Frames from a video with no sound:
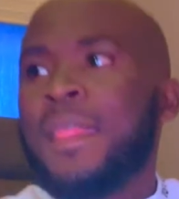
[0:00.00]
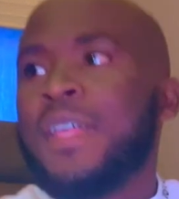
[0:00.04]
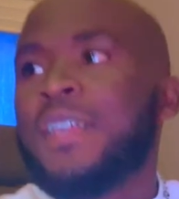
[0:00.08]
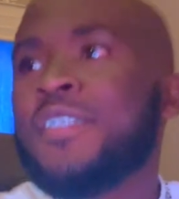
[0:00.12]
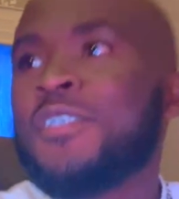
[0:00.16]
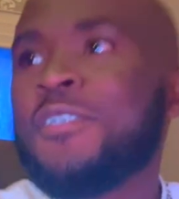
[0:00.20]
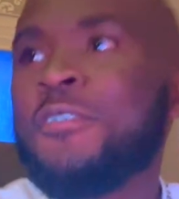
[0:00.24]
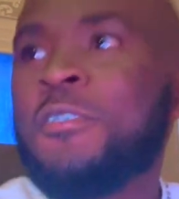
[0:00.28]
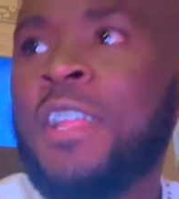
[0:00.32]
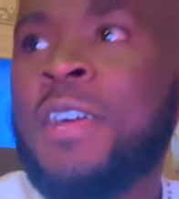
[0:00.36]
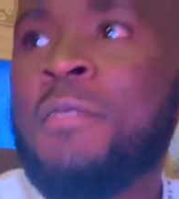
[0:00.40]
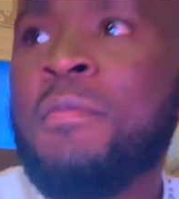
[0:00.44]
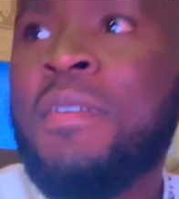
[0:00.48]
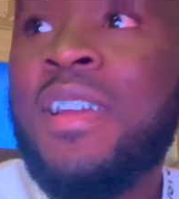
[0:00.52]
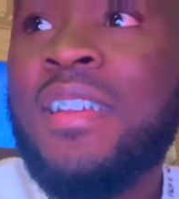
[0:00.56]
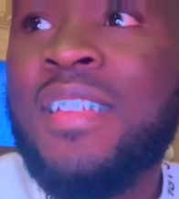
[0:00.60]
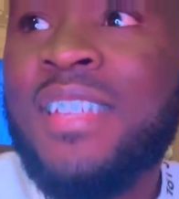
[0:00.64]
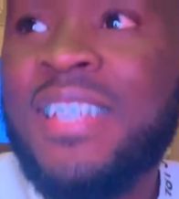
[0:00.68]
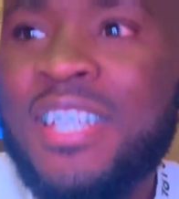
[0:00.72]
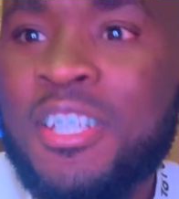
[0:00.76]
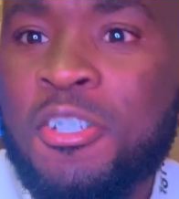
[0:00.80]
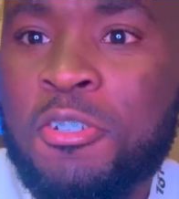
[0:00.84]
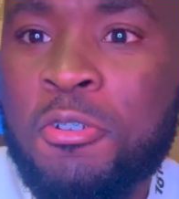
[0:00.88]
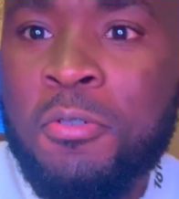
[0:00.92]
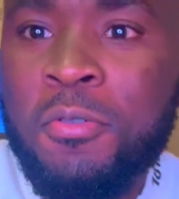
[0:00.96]
So now my
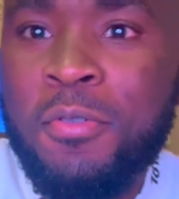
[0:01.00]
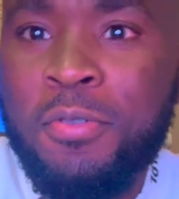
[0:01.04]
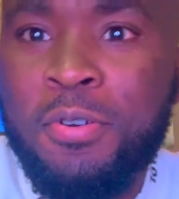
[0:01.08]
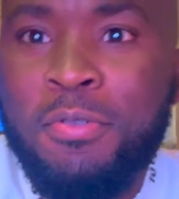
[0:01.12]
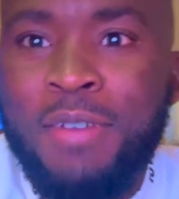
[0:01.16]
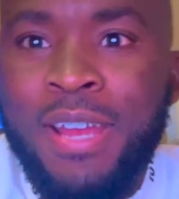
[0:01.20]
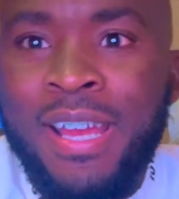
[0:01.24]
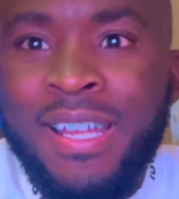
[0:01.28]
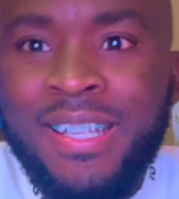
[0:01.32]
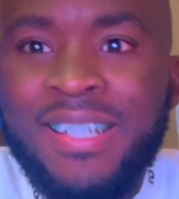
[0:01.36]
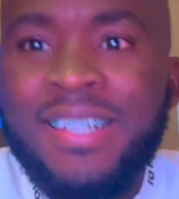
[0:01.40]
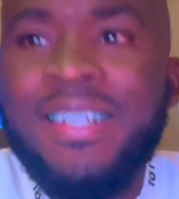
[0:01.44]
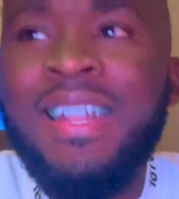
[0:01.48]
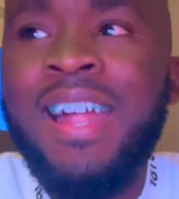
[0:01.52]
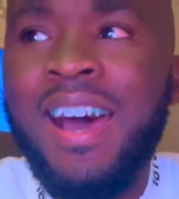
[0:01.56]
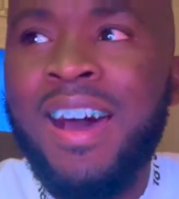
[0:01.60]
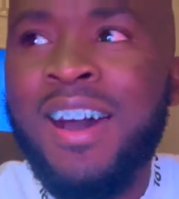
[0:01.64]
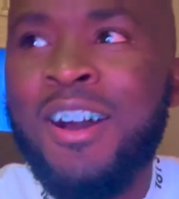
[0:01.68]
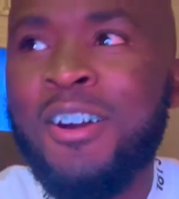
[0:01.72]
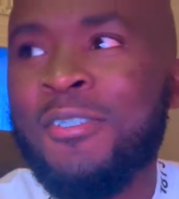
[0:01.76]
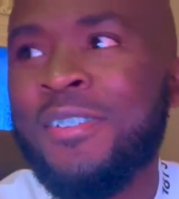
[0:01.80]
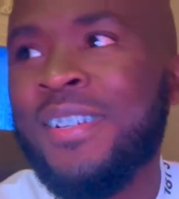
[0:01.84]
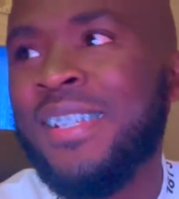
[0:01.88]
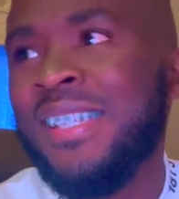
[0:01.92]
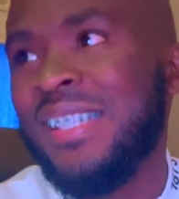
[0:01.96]
issue right
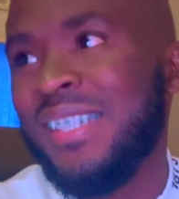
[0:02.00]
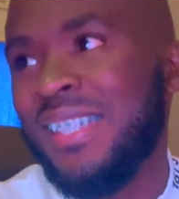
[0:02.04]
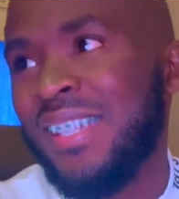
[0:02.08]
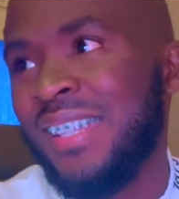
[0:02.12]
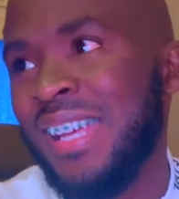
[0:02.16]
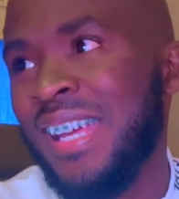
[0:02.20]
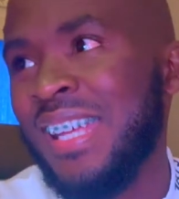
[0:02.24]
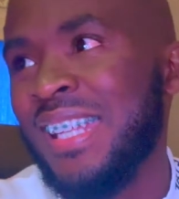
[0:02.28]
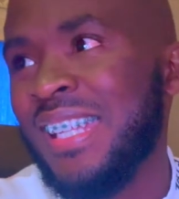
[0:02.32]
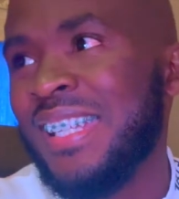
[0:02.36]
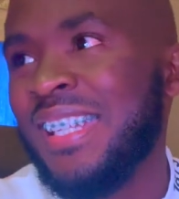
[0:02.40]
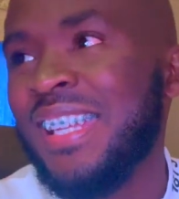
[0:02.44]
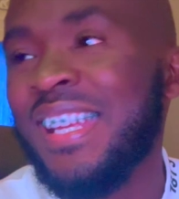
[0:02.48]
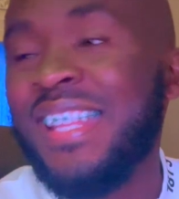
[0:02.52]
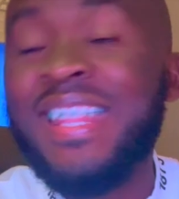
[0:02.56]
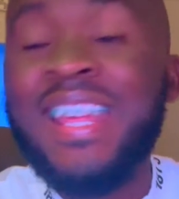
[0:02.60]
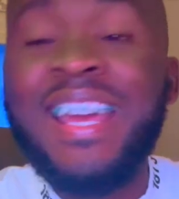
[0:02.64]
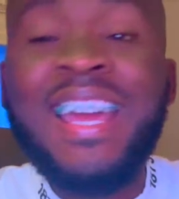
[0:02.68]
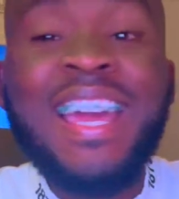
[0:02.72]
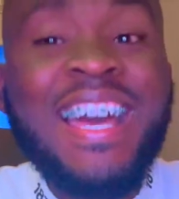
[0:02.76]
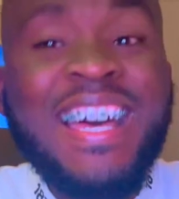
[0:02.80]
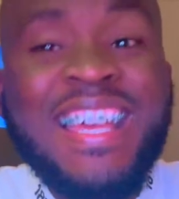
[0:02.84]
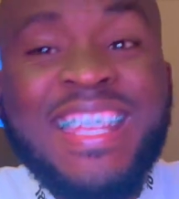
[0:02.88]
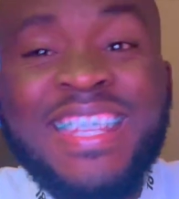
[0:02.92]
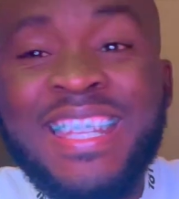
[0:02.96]
now is that the
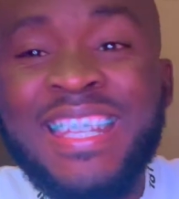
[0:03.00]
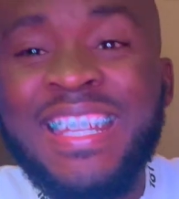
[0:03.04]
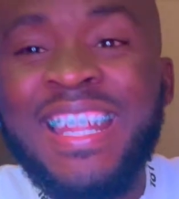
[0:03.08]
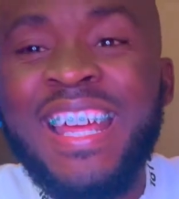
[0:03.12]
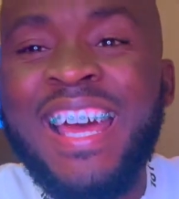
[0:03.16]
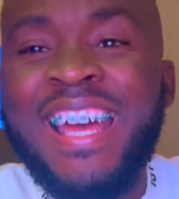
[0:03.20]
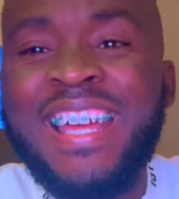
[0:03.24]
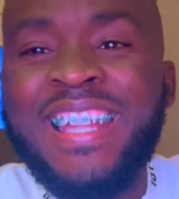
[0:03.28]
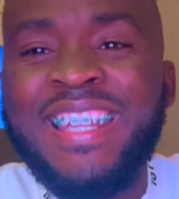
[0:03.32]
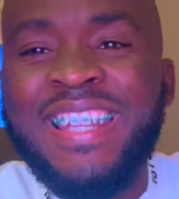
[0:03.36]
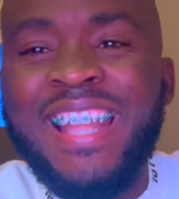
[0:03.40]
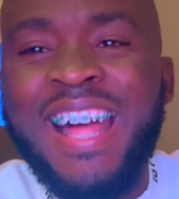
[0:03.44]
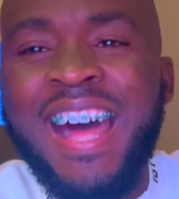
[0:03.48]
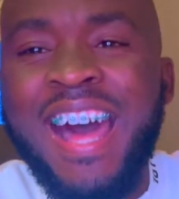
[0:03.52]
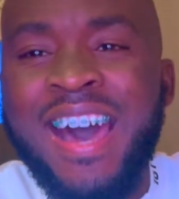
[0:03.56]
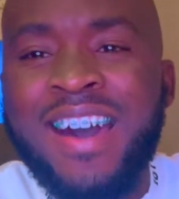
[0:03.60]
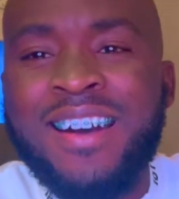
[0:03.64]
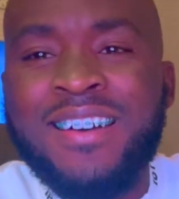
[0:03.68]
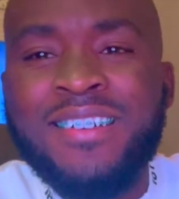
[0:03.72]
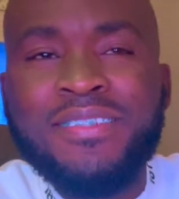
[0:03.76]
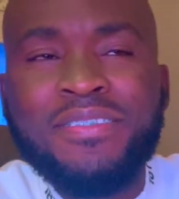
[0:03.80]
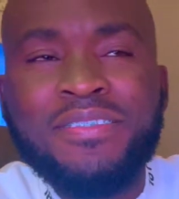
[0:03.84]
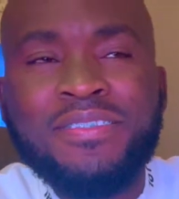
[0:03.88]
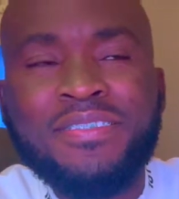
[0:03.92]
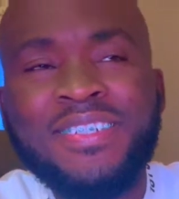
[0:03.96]
cars that I
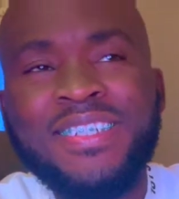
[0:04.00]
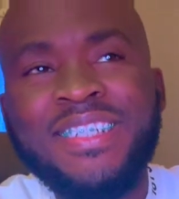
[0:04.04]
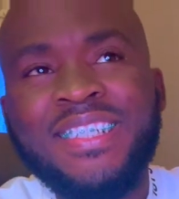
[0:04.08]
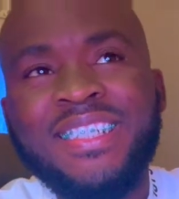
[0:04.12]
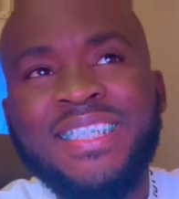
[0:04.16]
love,